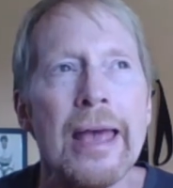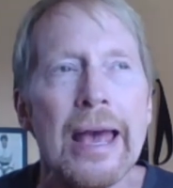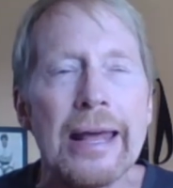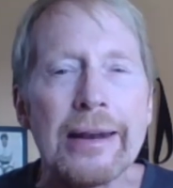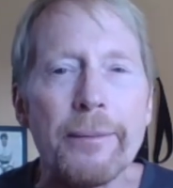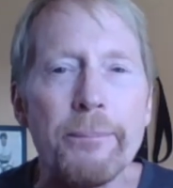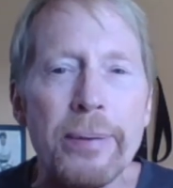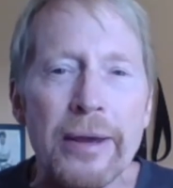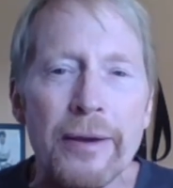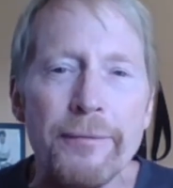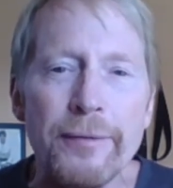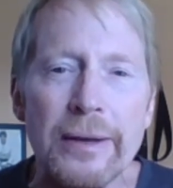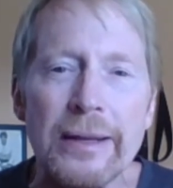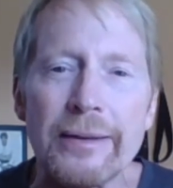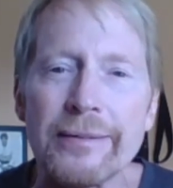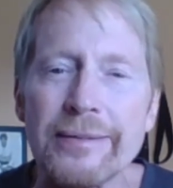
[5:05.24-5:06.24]
An
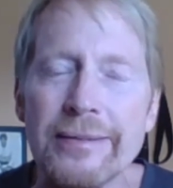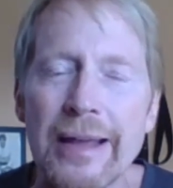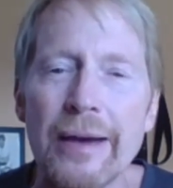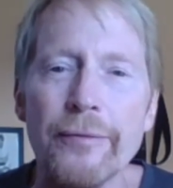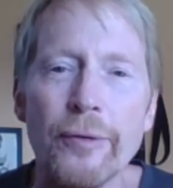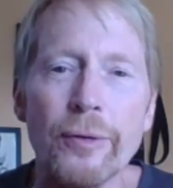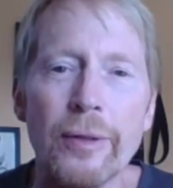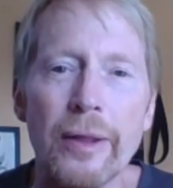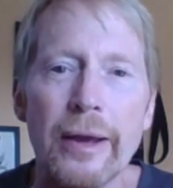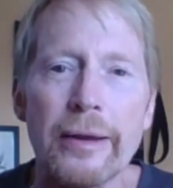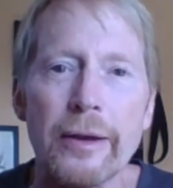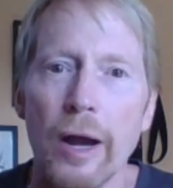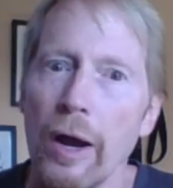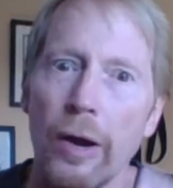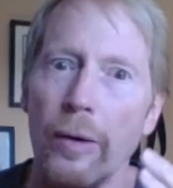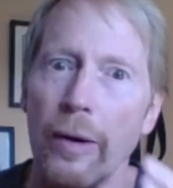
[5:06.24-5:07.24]
epiphany is never like,
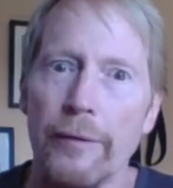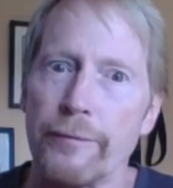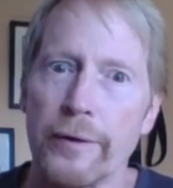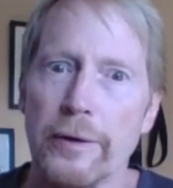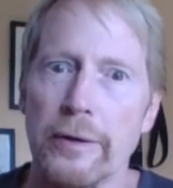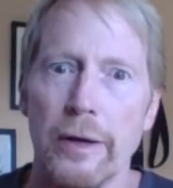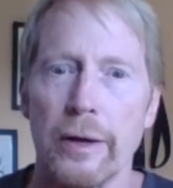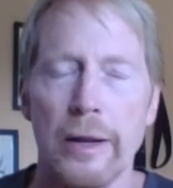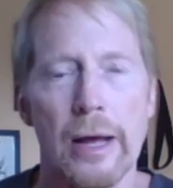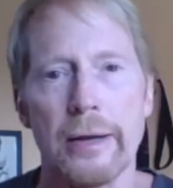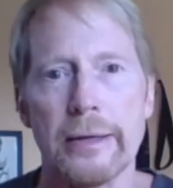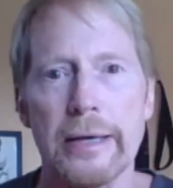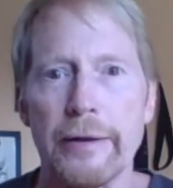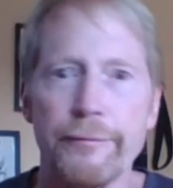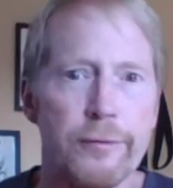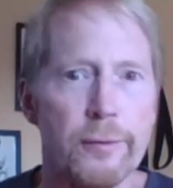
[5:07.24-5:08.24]
oh, I figured out how to
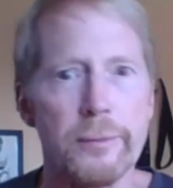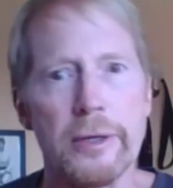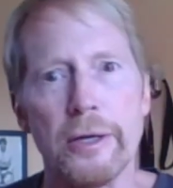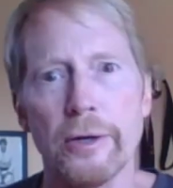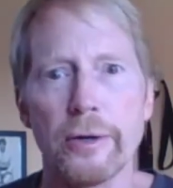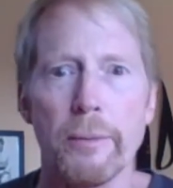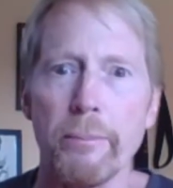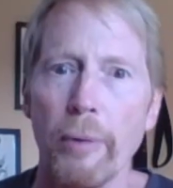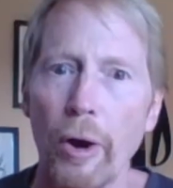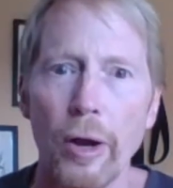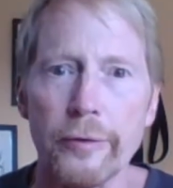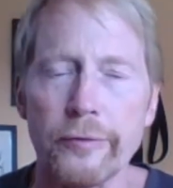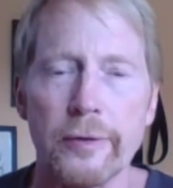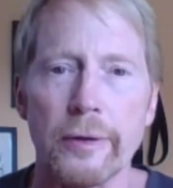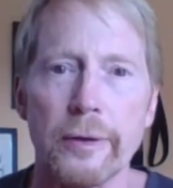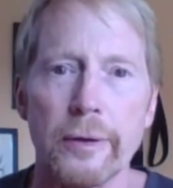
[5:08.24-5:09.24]
get from here to
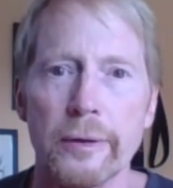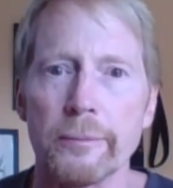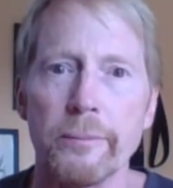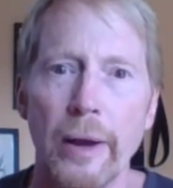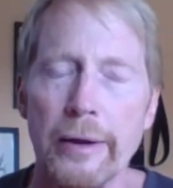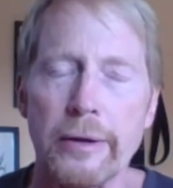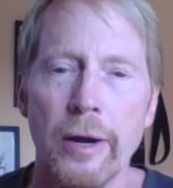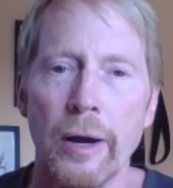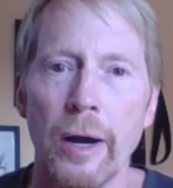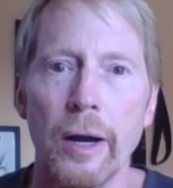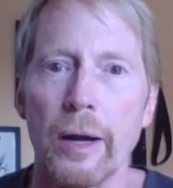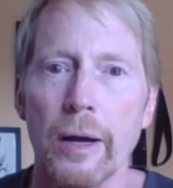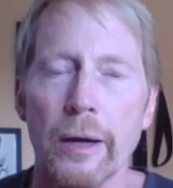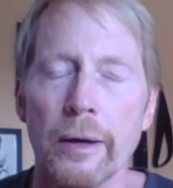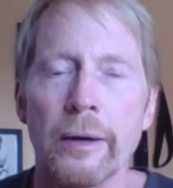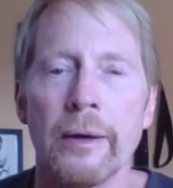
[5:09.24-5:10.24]
Boston and by
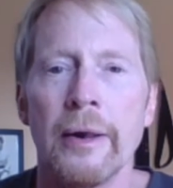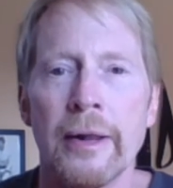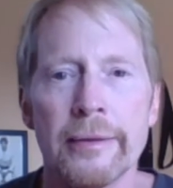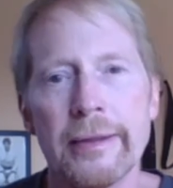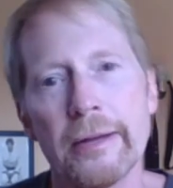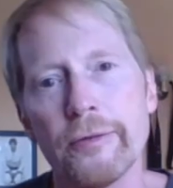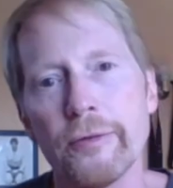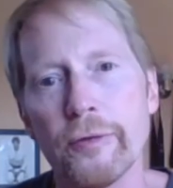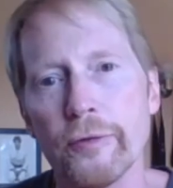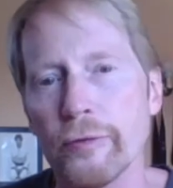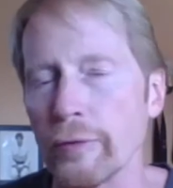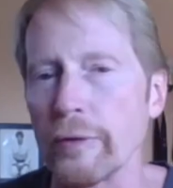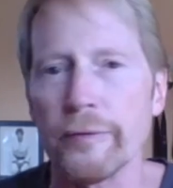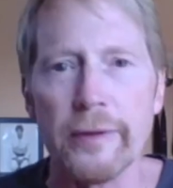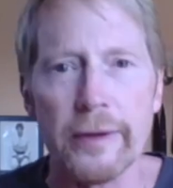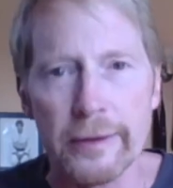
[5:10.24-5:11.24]
car. That's just
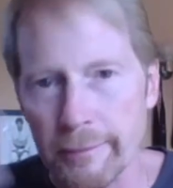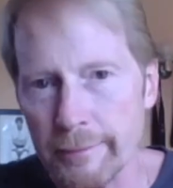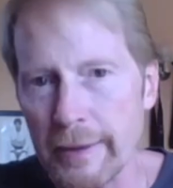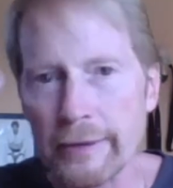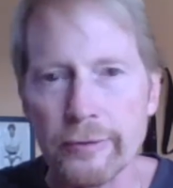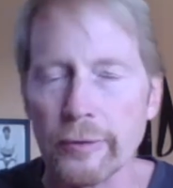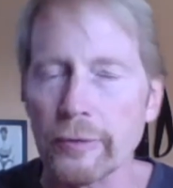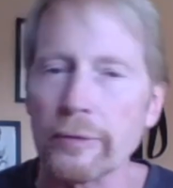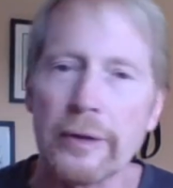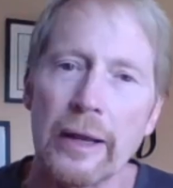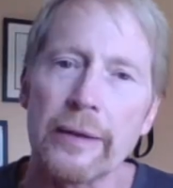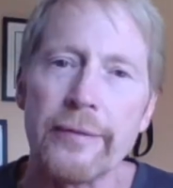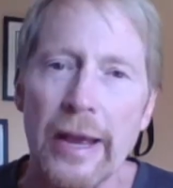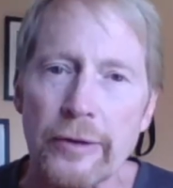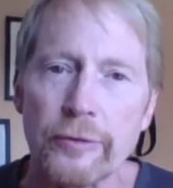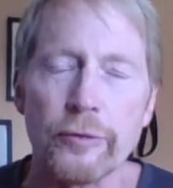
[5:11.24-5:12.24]
sort of like a mental kind
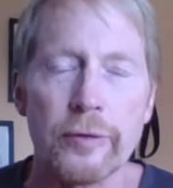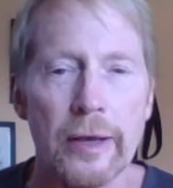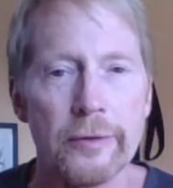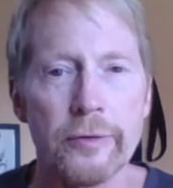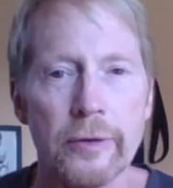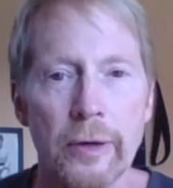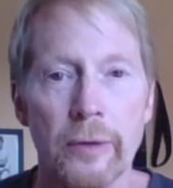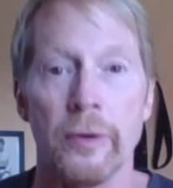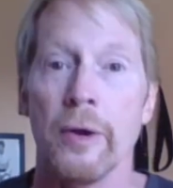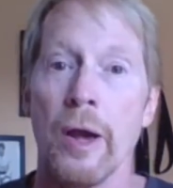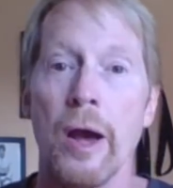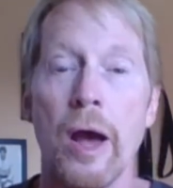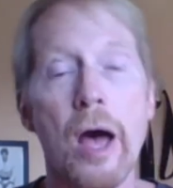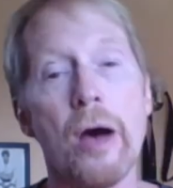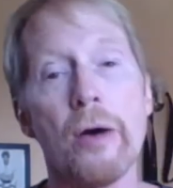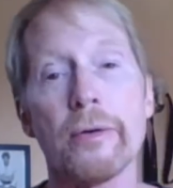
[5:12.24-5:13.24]
of exercise. You go,
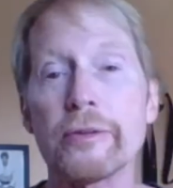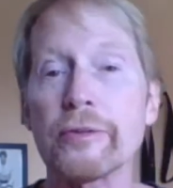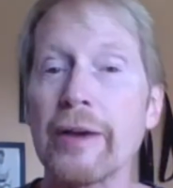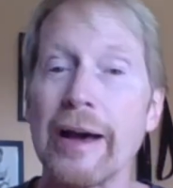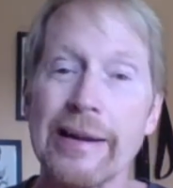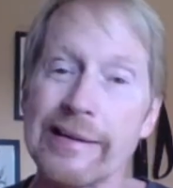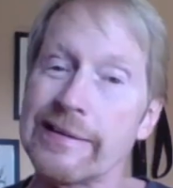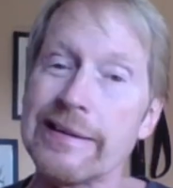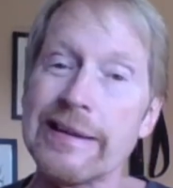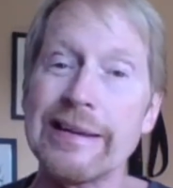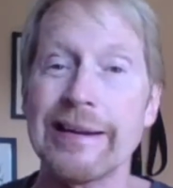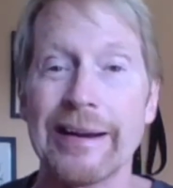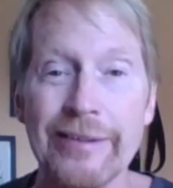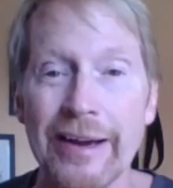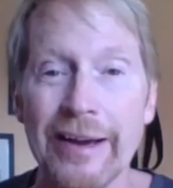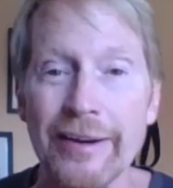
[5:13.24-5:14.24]
oh, it's kind of neat.
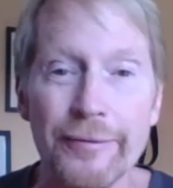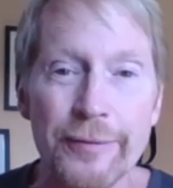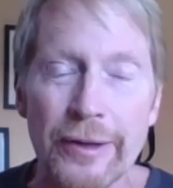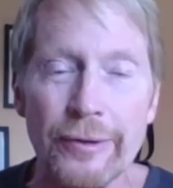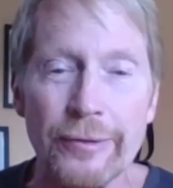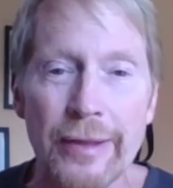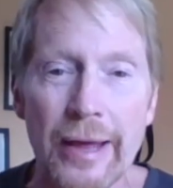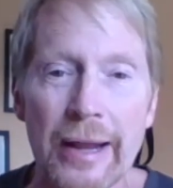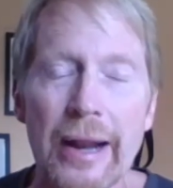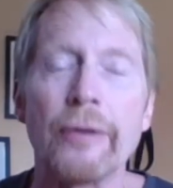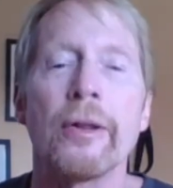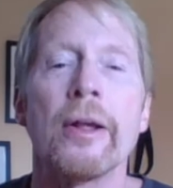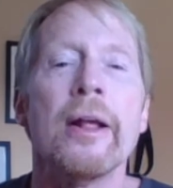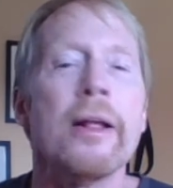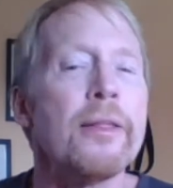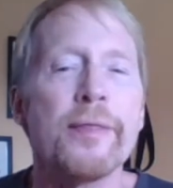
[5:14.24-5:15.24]
I kind of figured that
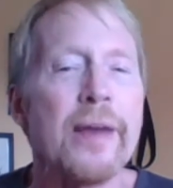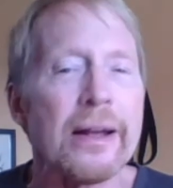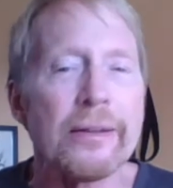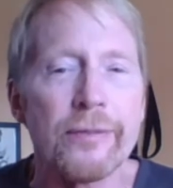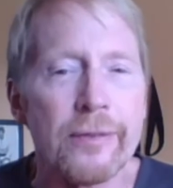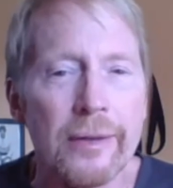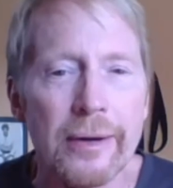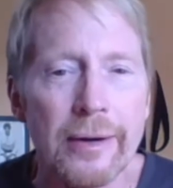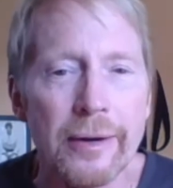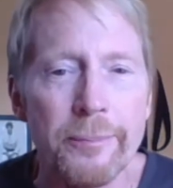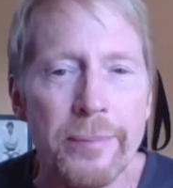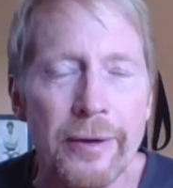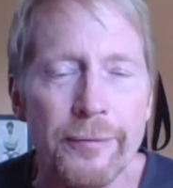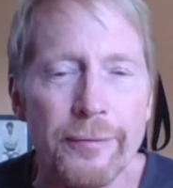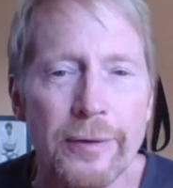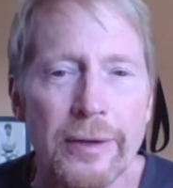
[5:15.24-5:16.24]
out. That's not an
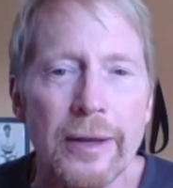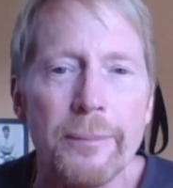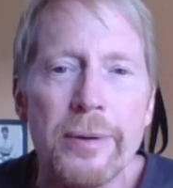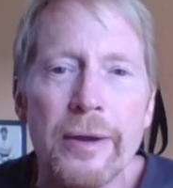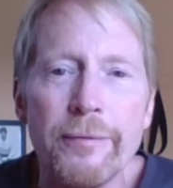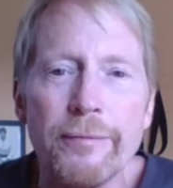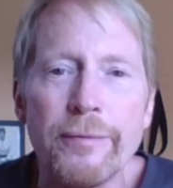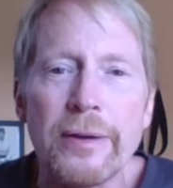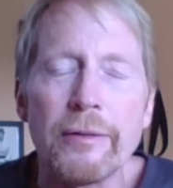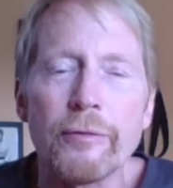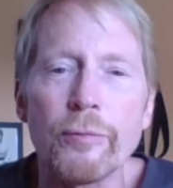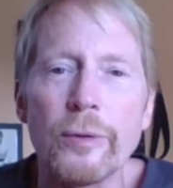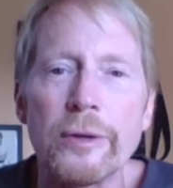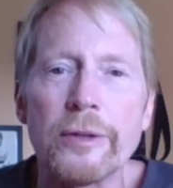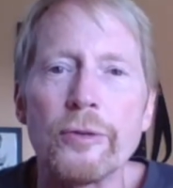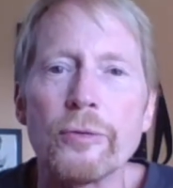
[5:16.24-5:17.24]
epiphany. Epiphany is
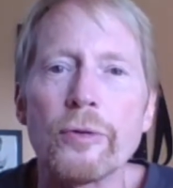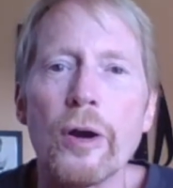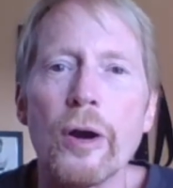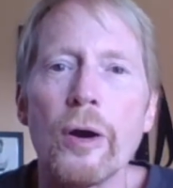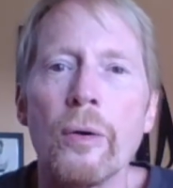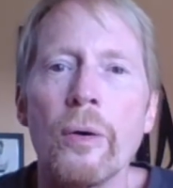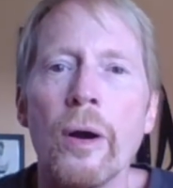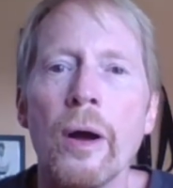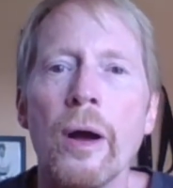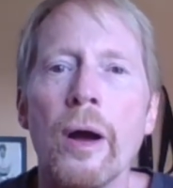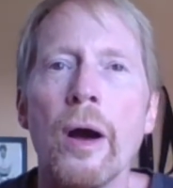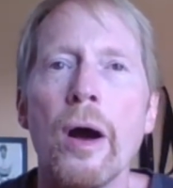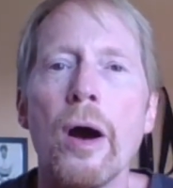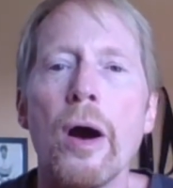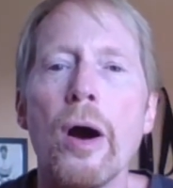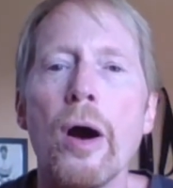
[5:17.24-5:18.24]
when you go,
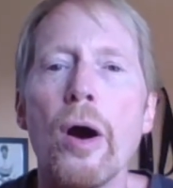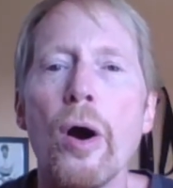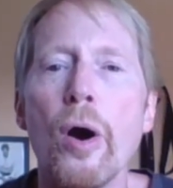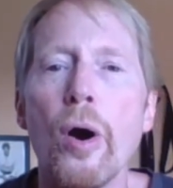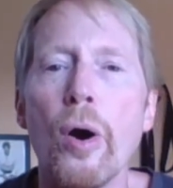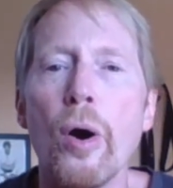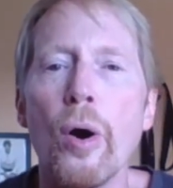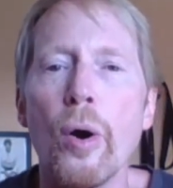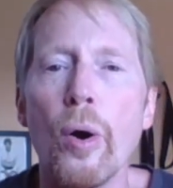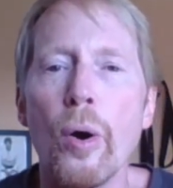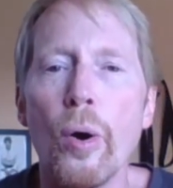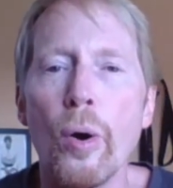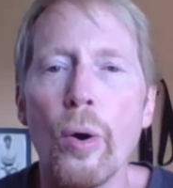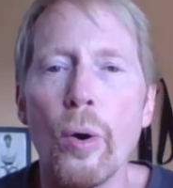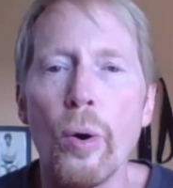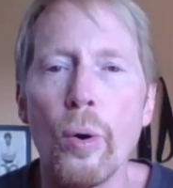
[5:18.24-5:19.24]

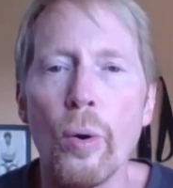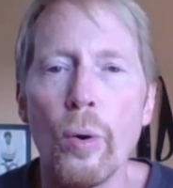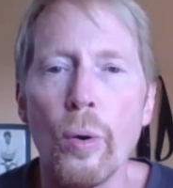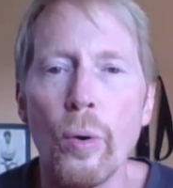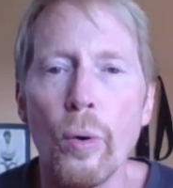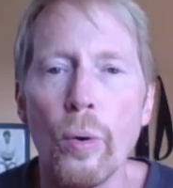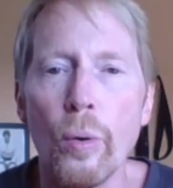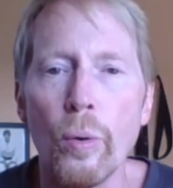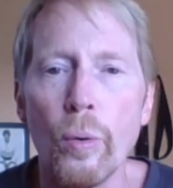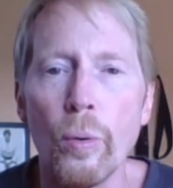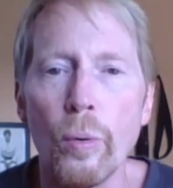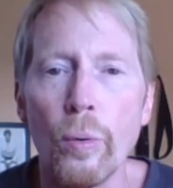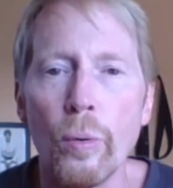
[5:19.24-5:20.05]
oh.